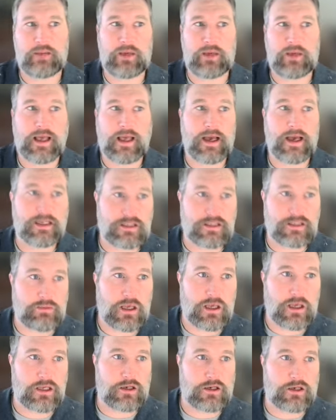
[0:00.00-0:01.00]
we
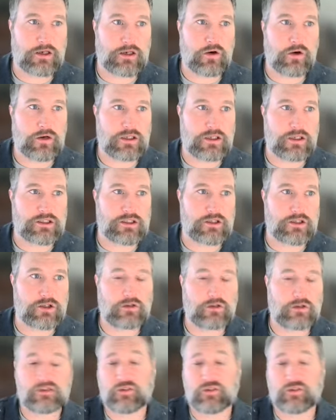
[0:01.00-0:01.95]
estimate you're going to use